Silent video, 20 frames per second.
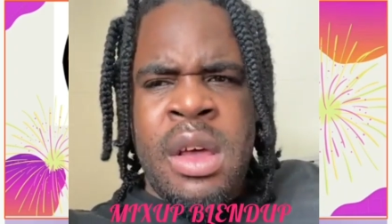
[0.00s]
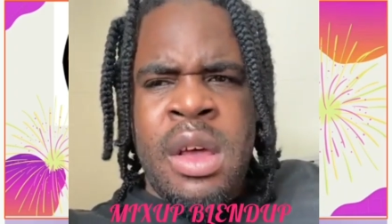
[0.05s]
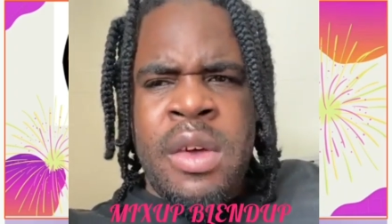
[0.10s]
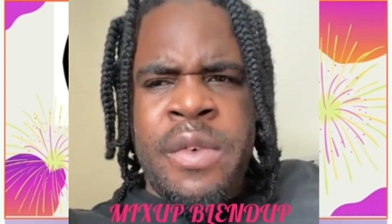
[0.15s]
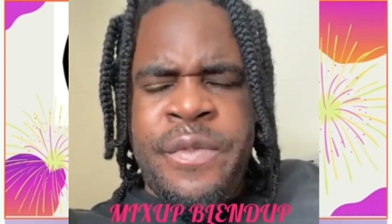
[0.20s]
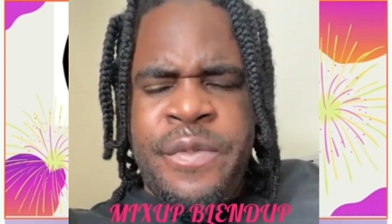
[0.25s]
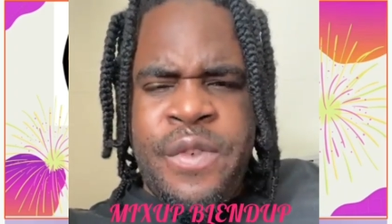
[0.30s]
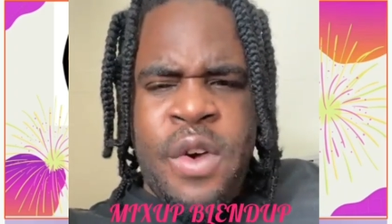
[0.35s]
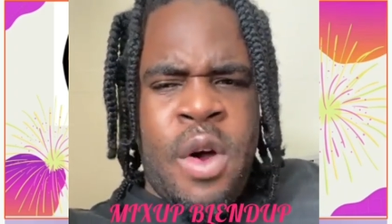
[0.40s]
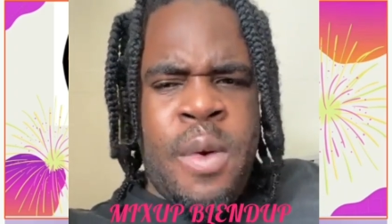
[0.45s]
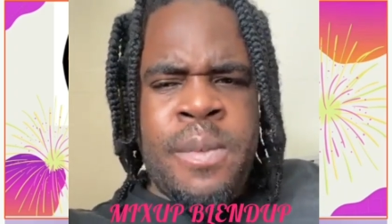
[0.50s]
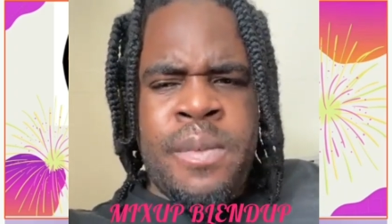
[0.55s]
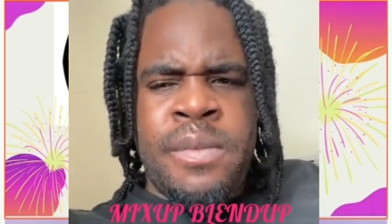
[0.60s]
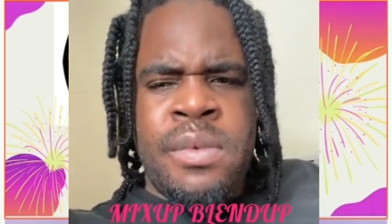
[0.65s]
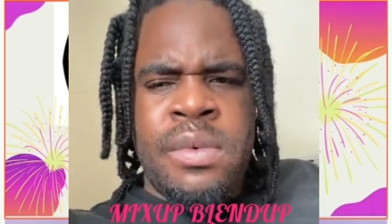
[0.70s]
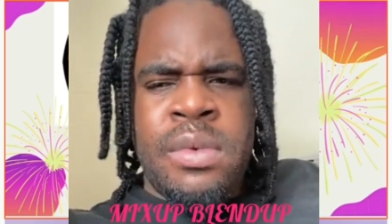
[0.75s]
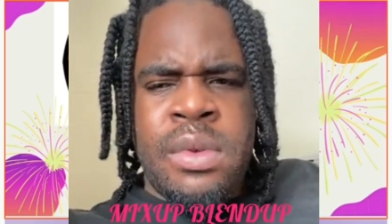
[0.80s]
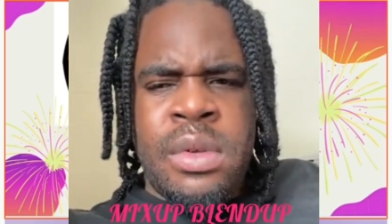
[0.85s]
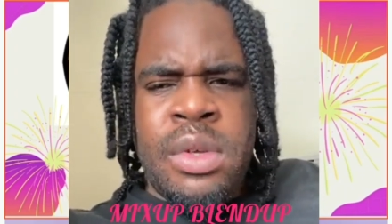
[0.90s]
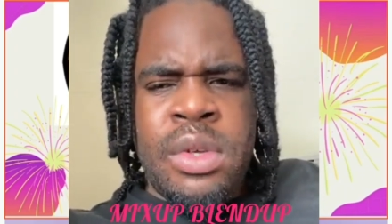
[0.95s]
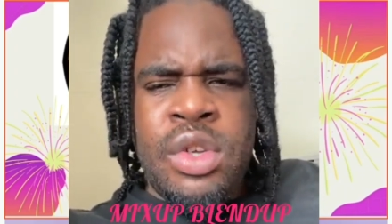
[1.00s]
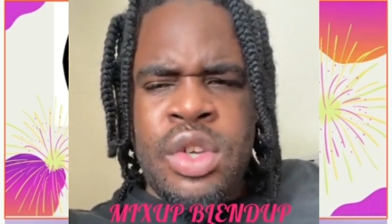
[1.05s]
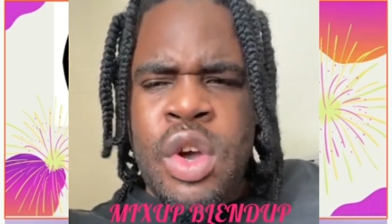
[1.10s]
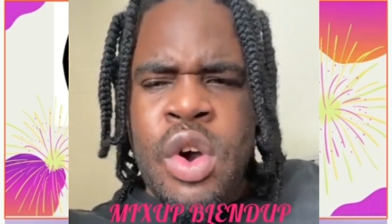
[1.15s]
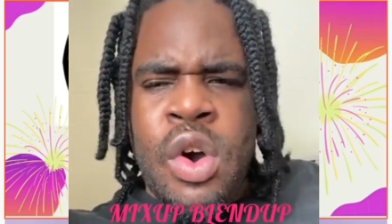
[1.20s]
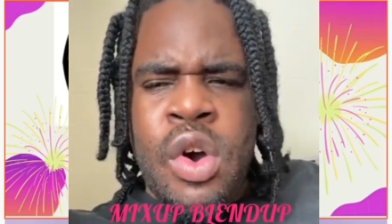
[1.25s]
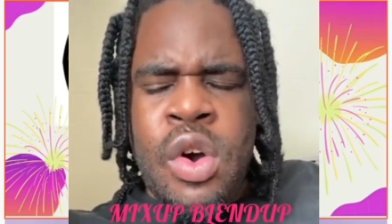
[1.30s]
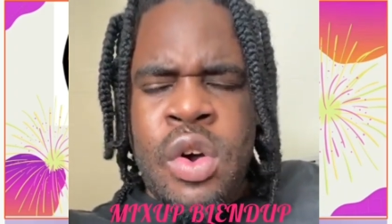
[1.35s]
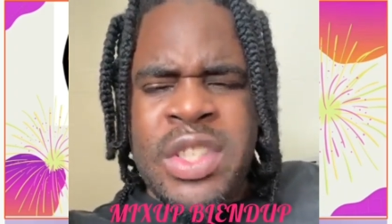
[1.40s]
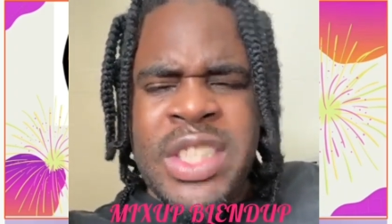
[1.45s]
from
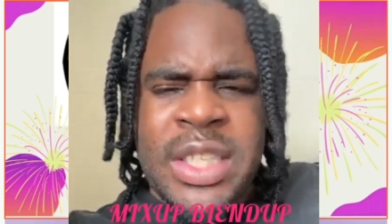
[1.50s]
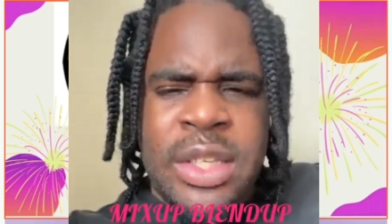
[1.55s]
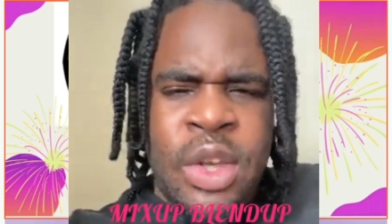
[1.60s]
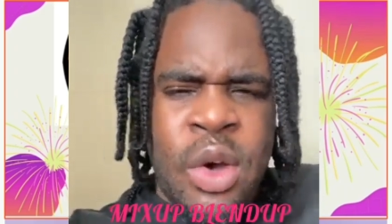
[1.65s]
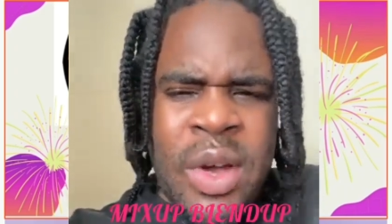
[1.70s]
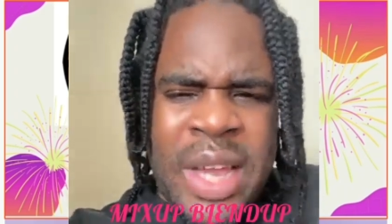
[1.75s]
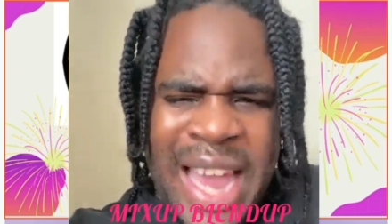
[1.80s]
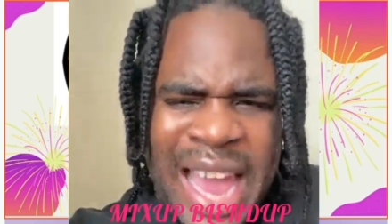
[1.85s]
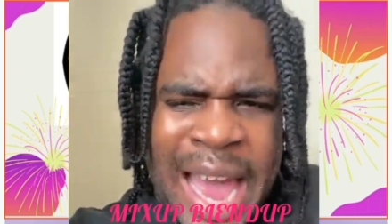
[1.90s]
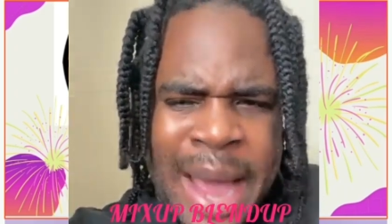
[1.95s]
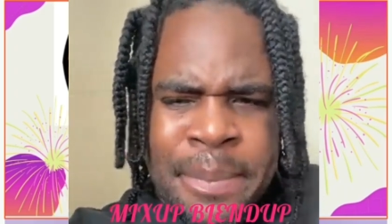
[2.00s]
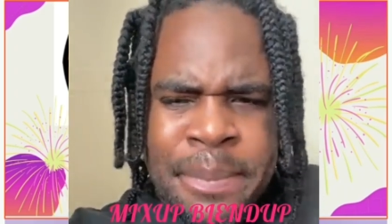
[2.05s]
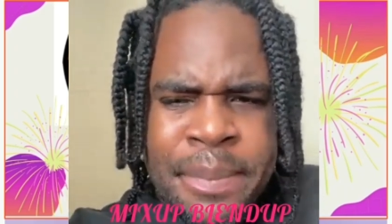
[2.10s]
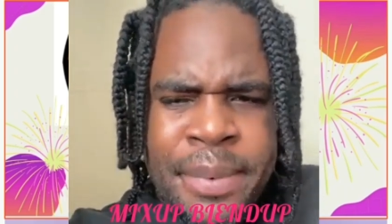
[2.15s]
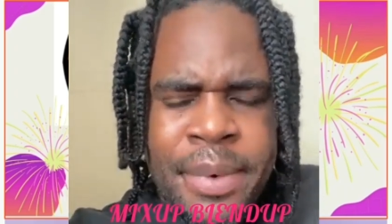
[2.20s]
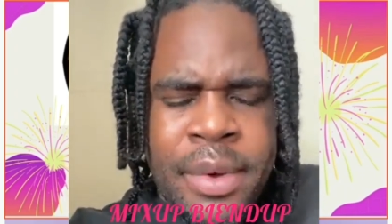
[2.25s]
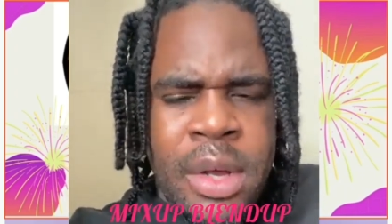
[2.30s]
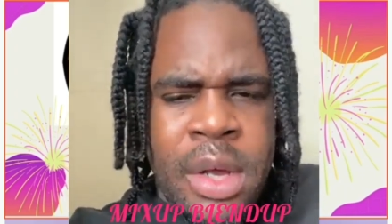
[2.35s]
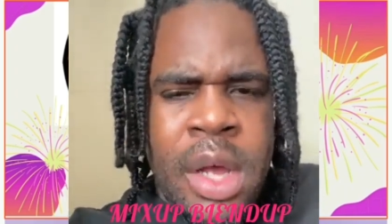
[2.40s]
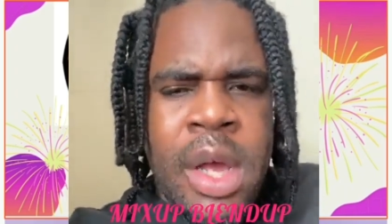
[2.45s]
your camp.